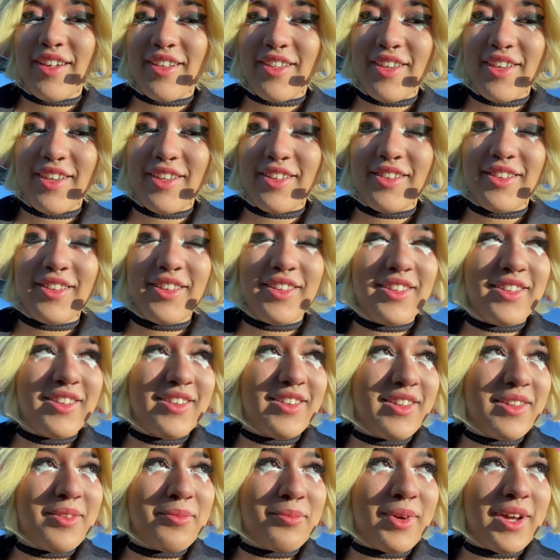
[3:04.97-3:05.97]

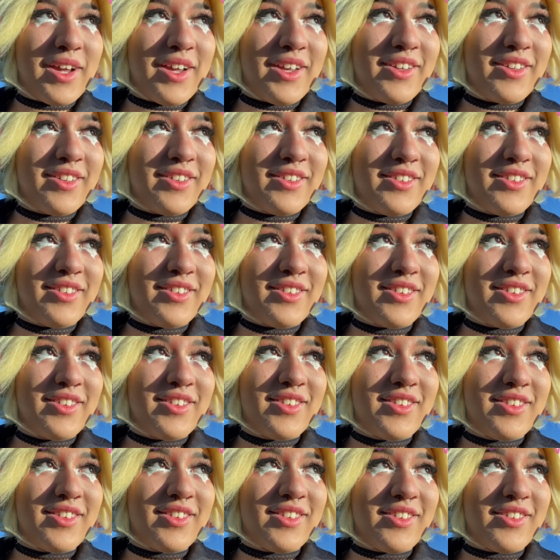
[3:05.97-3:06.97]
Kaylyn and
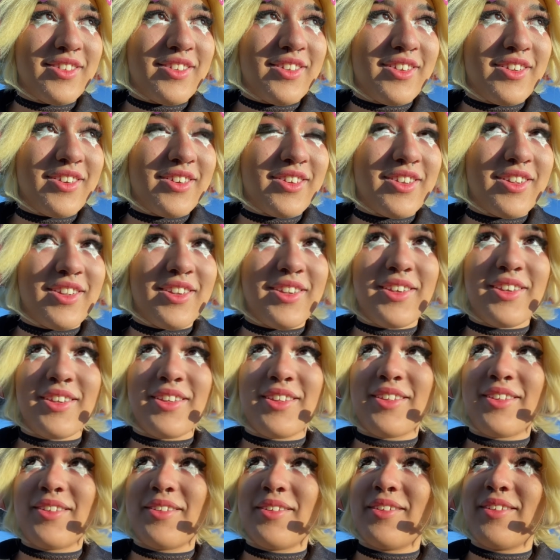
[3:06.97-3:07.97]
Miles are
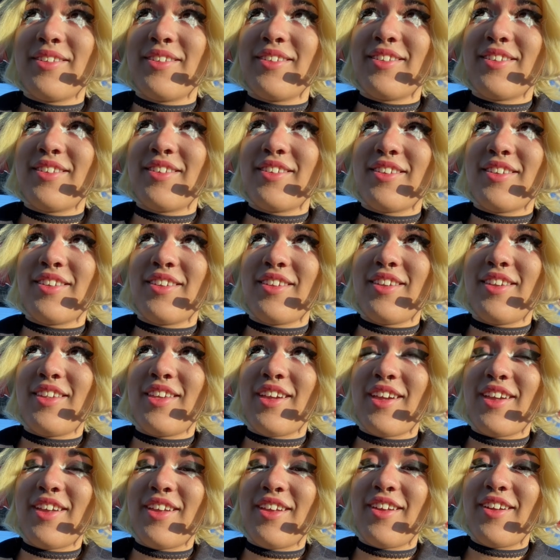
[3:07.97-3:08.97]
gonna
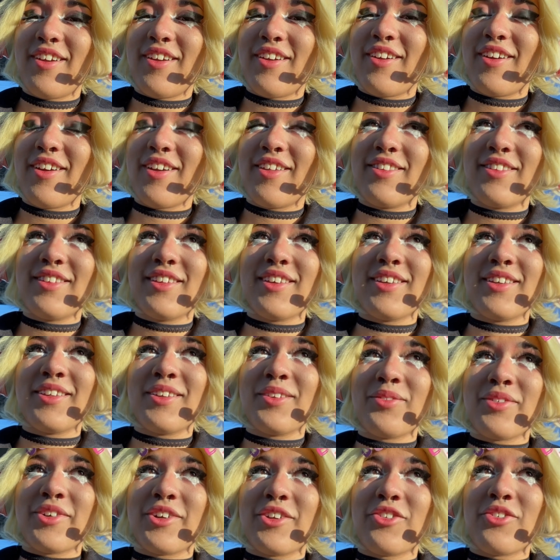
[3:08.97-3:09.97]
get here and
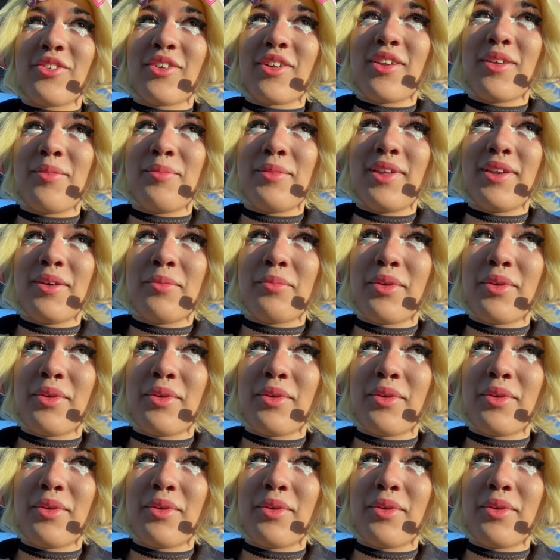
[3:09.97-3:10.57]
then we're also gonna meet up